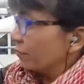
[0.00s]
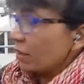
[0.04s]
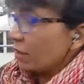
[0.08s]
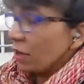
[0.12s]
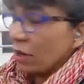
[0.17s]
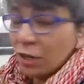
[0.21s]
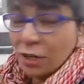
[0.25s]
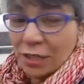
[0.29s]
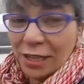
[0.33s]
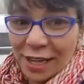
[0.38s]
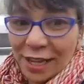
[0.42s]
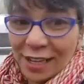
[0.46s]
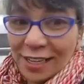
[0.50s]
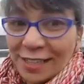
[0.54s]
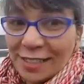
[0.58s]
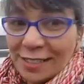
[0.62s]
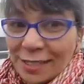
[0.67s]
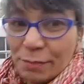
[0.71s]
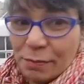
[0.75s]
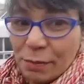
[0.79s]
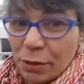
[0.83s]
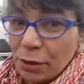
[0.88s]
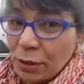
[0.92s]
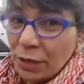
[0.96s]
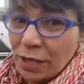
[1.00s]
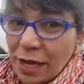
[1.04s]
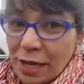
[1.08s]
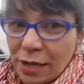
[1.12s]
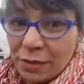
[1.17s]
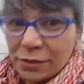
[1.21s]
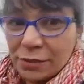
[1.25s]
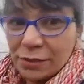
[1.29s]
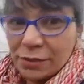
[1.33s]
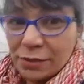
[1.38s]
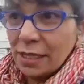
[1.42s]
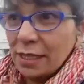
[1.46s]
our lines, pull
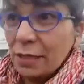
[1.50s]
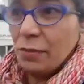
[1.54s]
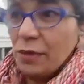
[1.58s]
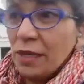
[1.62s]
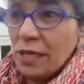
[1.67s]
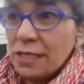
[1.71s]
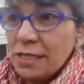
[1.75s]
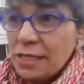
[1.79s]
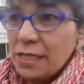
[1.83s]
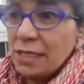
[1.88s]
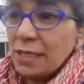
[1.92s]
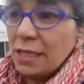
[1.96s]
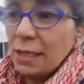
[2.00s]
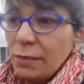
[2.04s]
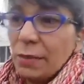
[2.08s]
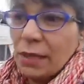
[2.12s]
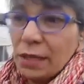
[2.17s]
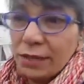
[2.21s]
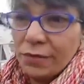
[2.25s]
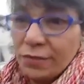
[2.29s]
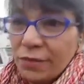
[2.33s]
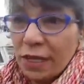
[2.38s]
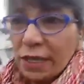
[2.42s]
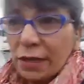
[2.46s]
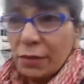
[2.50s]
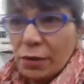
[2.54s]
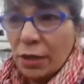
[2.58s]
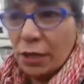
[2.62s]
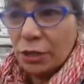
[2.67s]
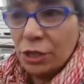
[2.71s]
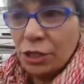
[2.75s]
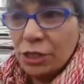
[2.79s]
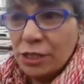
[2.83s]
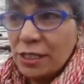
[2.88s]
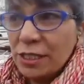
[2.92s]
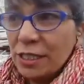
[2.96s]
out, and then we can sit in the middle of Lake
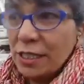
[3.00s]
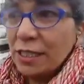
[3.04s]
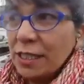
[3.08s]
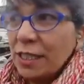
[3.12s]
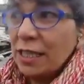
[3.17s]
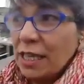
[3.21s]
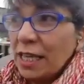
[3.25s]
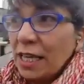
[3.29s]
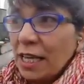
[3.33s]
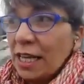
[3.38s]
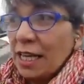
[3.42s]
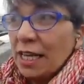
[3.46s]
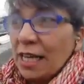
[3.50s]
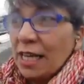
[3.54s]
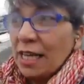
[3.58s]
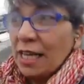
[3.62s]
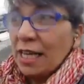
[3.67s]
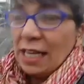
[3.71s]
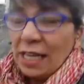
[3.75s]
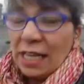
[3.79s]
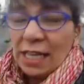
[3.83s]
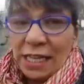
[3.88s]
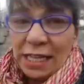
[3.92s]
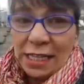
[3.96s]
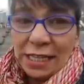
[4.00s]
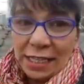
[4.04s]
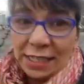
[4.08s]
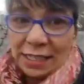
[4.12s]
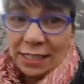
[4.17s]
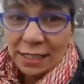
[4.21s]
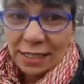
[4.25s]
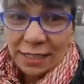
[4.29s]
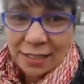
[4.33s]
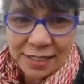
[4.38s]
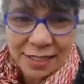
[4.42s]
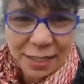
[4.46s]
Washington.
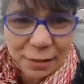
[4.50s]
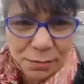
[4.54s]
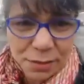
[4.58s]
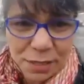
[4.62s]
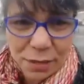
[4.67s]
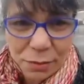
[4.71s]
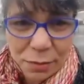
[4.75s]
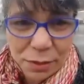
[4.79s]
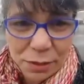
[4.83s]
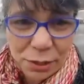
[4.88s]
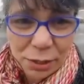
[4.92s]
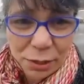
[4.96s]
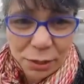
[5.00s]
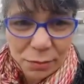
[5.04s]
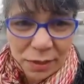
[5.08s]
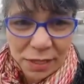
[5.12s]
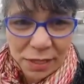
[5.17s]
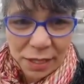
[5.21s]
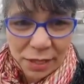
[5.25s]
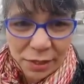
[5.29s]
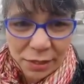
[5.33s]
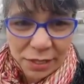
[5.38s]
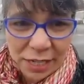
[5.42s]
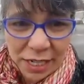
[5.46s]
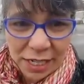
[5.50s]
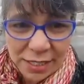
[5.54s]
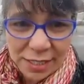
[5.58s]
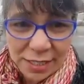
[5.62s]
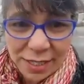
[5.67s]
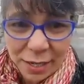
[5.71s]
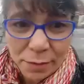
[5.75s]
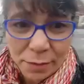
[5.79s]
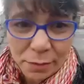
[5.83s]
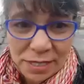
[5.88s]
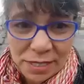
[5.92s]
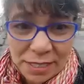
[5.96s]
Except someone told me the other day
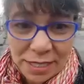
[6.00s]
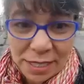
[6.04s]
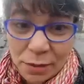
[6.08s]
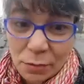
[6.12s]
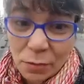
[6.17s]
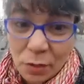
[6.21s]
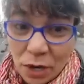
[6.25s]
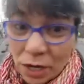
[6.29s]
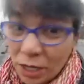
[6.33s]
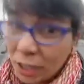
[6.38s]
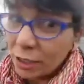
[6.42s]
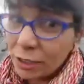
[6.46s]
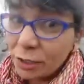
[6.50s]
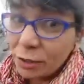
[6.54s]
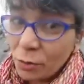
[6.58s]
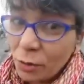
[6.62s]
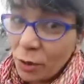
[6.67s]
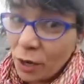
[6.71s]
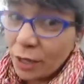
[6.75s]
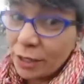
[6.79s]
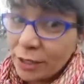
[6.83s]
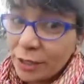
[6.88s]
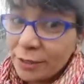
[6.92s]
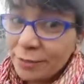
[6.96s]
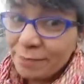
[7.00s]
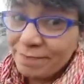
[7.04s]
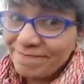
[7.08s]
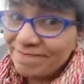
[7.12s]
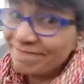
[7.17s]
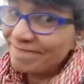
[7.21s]
zombies can walk underwater.